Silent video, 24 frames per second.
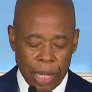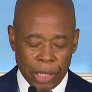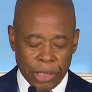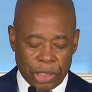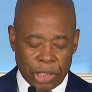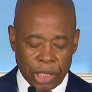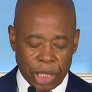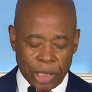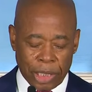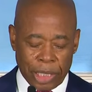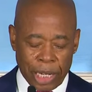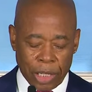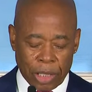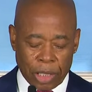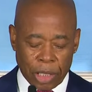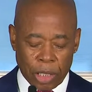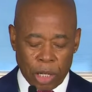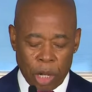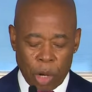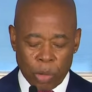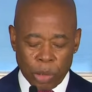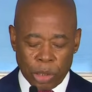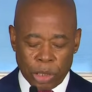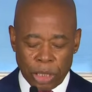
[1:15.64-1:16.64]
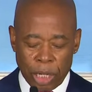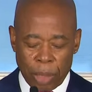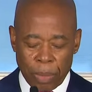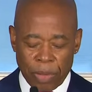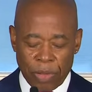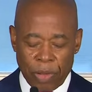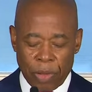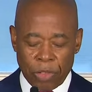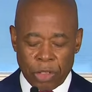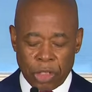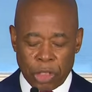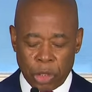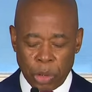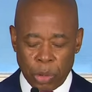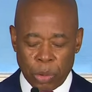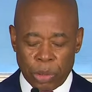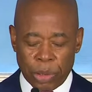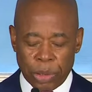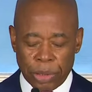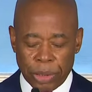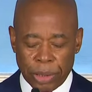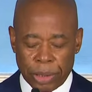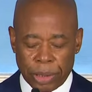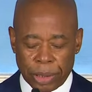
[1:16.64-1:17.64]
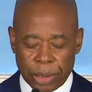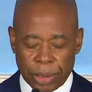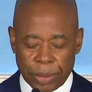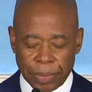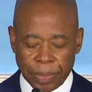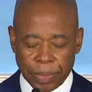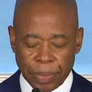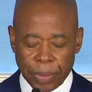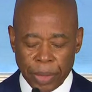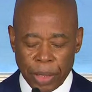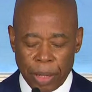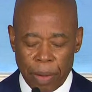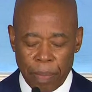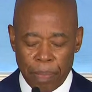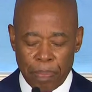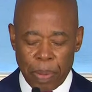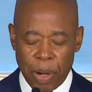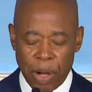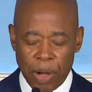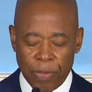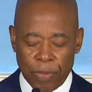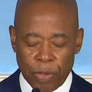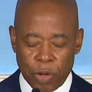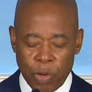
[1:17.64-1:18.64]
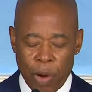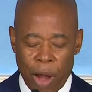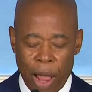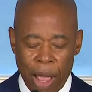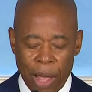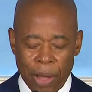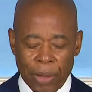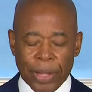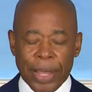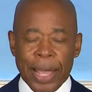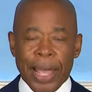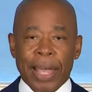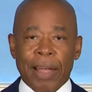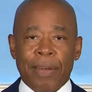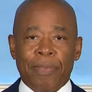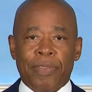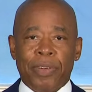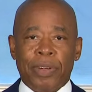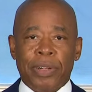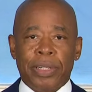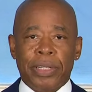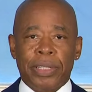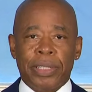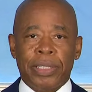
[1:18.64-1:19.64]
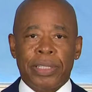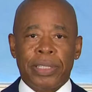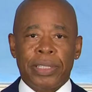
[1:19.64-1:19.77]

And just had the lowest number of shootings above ground ever